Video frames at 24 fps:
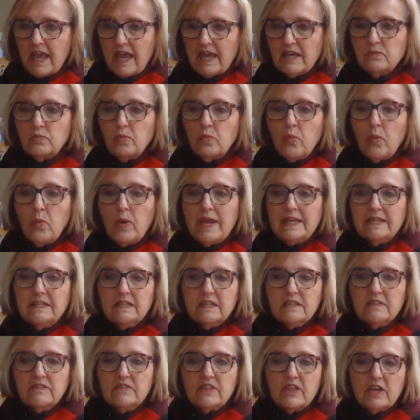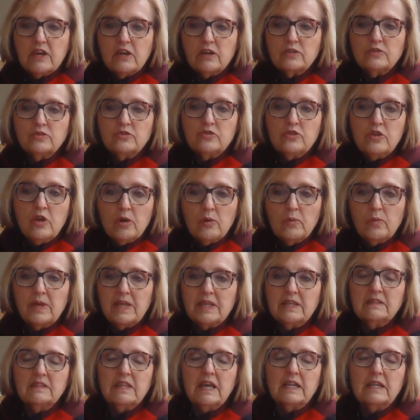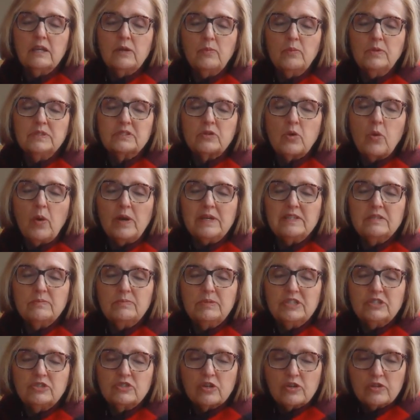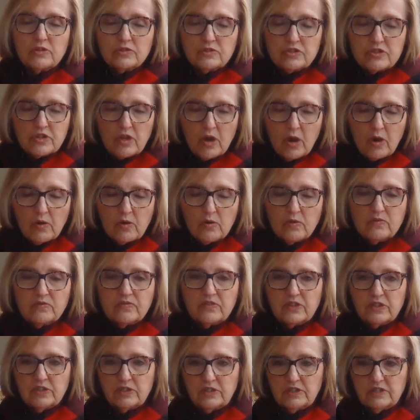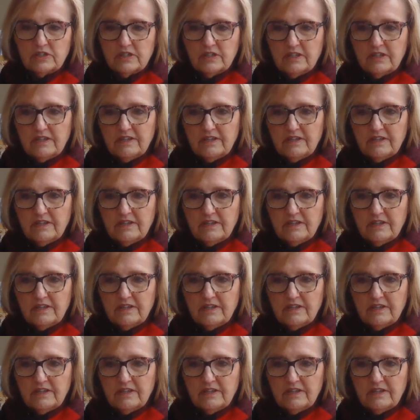and waited there knowing that he was going to be turned over